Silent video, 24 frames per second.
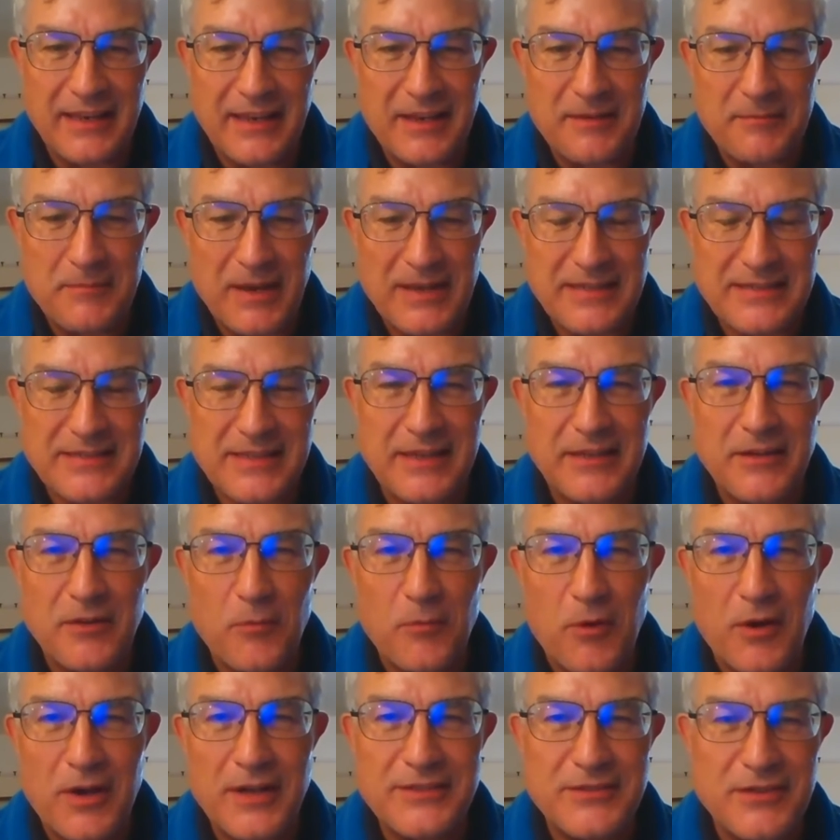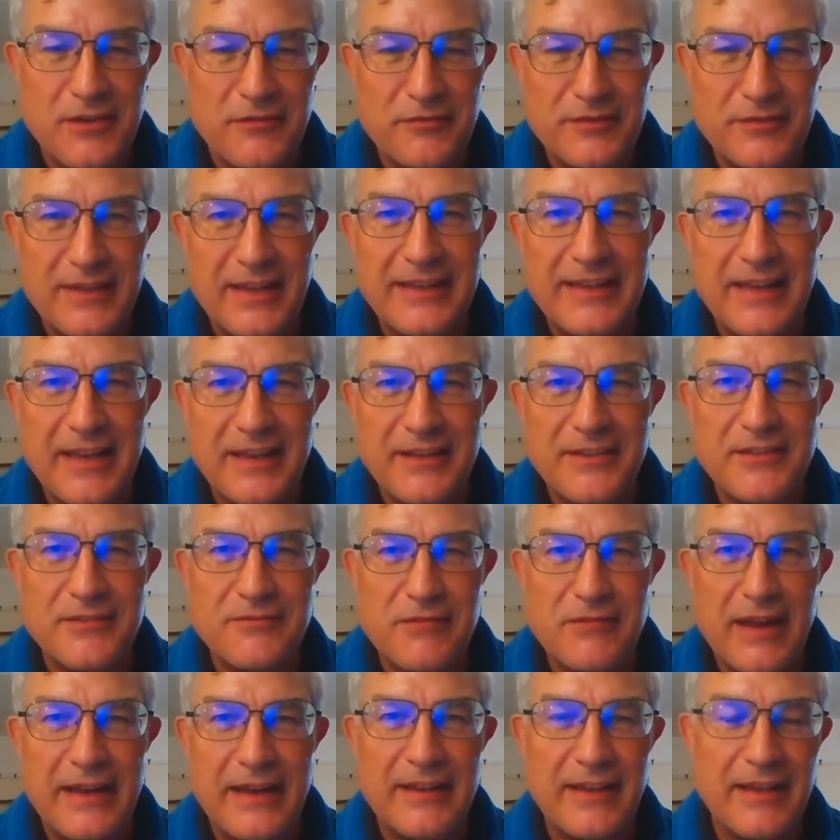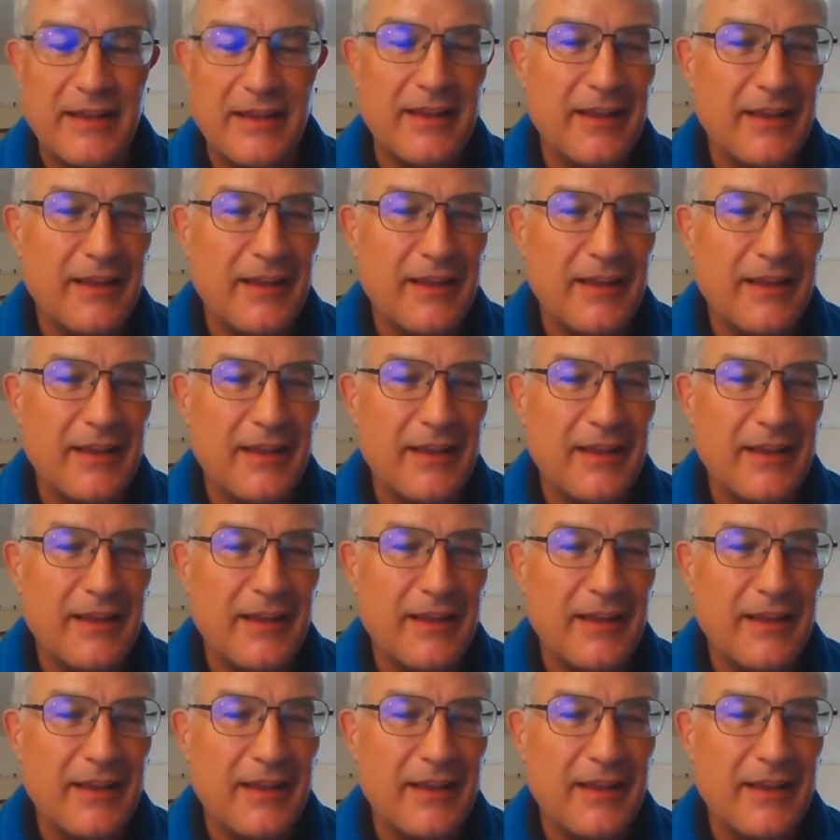the white off and then getting the red